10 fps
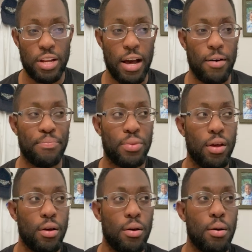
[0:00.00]
now,
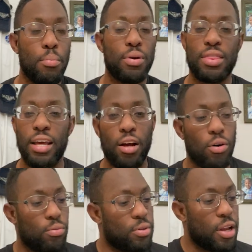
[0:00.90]
but they
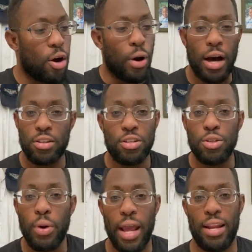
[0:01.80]
don't know how to
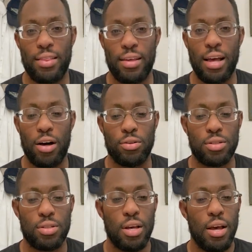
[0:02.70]
do anything
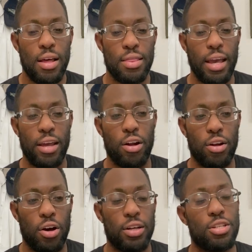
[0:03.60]
else. They don't
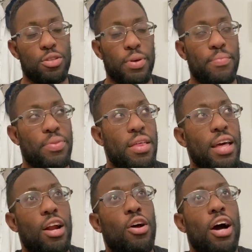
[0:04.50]
know
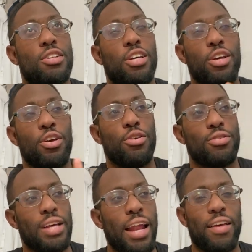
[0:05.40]
how to
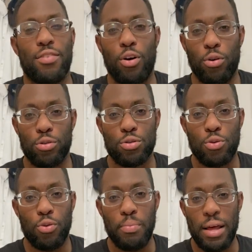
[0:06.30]
use any of the old
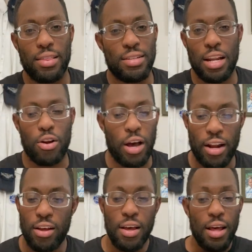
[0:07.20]
school methods. They don't know
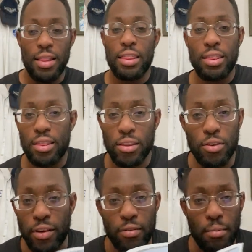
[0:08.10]
how to,
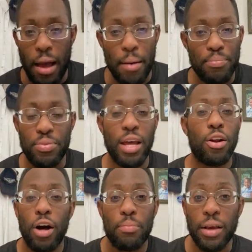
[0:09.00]
you give them a map, they
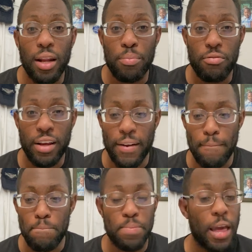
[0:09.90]
don't know how to pick it up and read
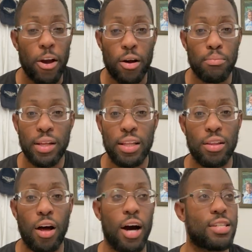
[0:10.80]
it. They're completely
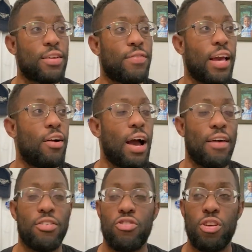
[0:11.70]
lost. If they don't
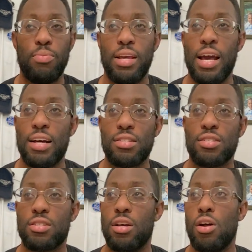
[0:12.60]
have a GPS,